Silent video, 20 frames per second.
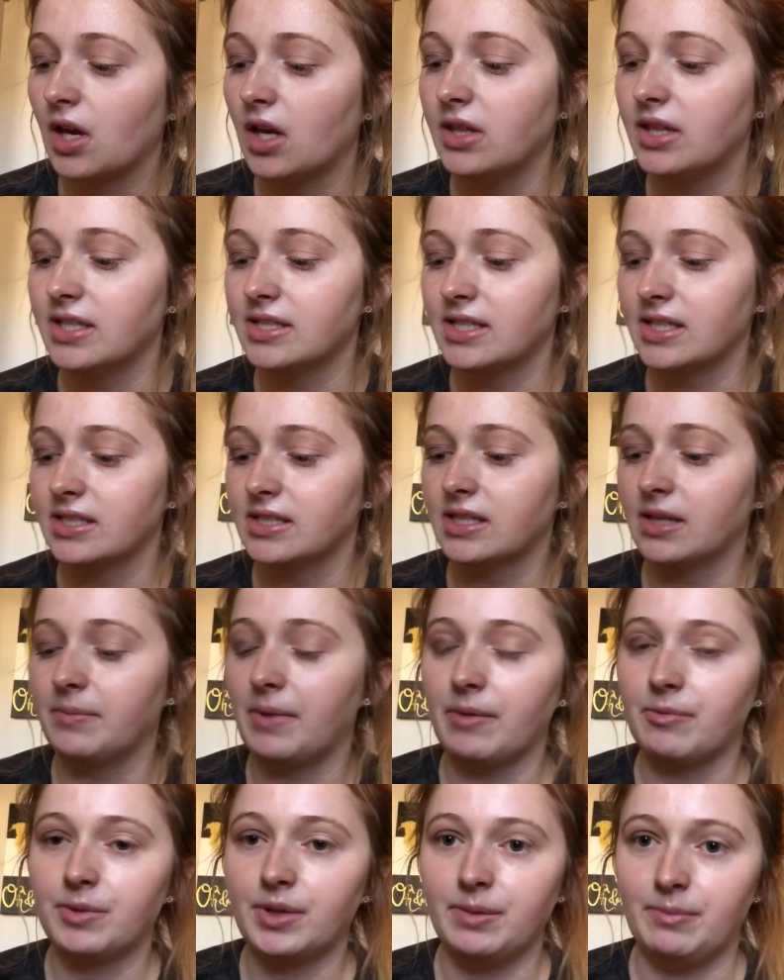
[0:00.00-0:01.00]
this is the
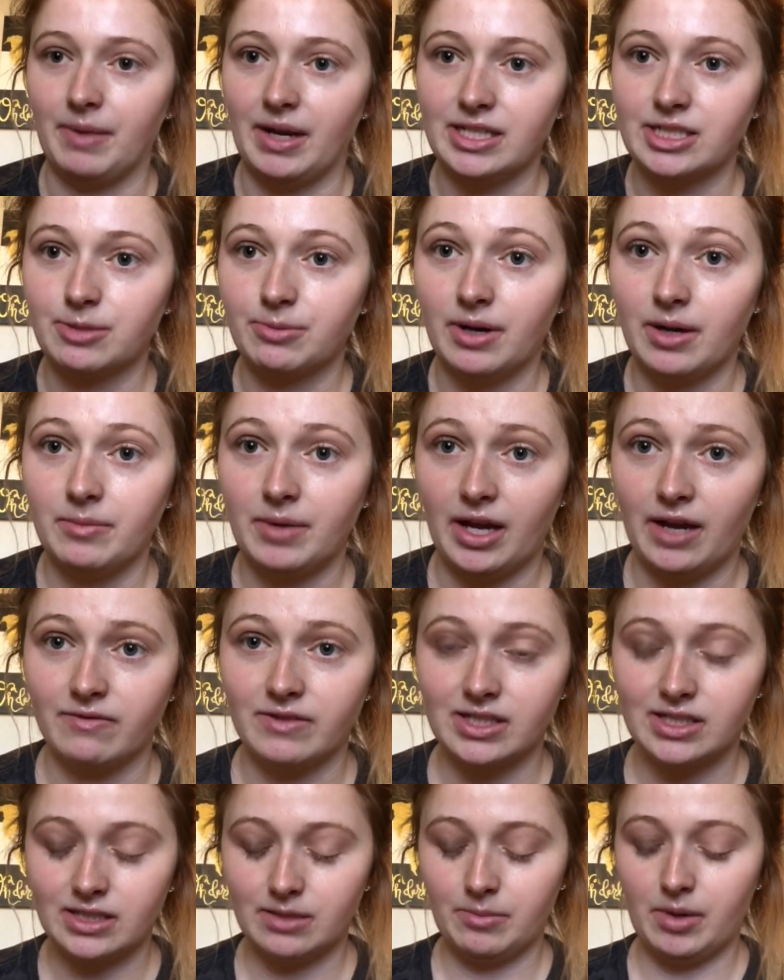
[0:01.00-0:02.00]
Maybelline Master Prime. I have
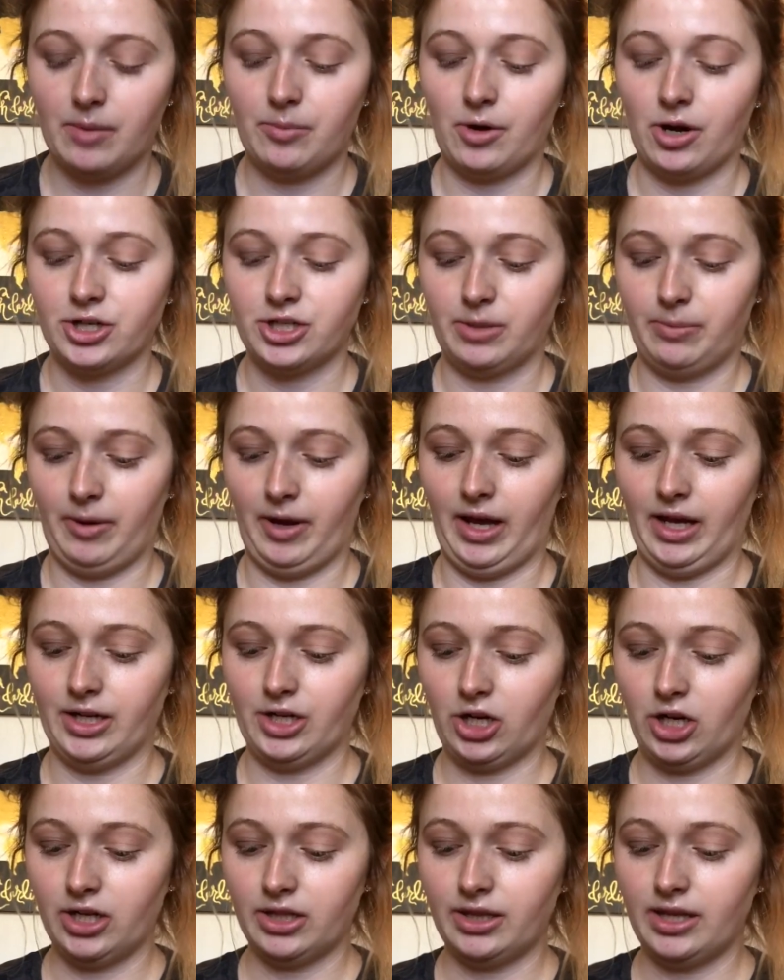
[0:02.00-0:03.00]
this in my project pan
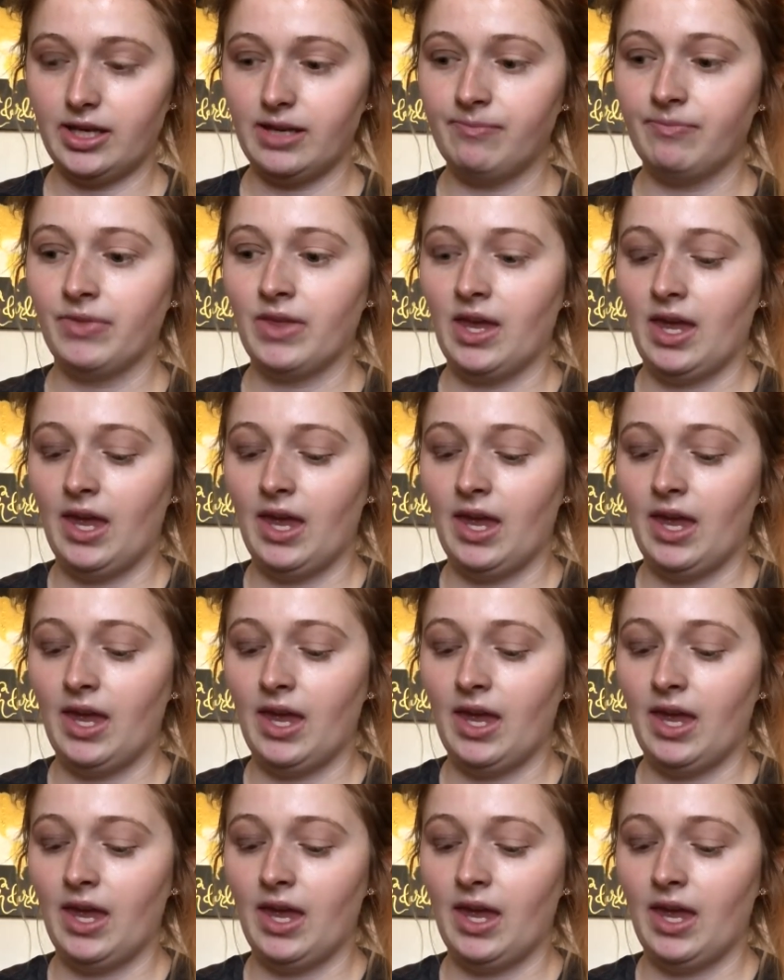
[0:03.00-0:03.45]
currently,